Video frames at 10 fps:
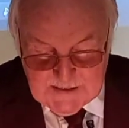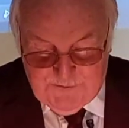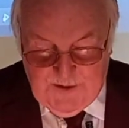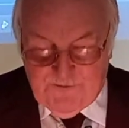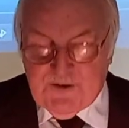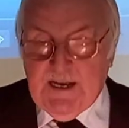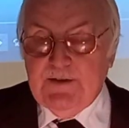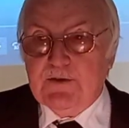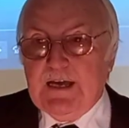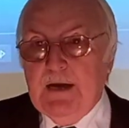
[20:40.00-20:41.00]
15,
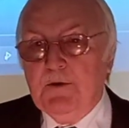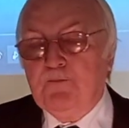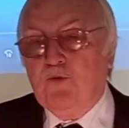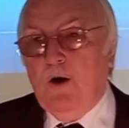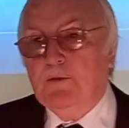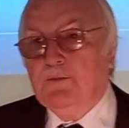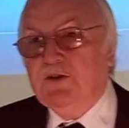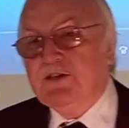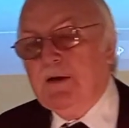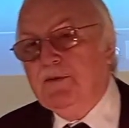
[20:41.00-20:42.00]
there came a problem. You
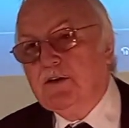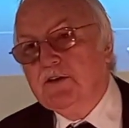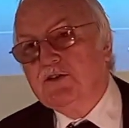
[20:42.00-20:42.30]
see, because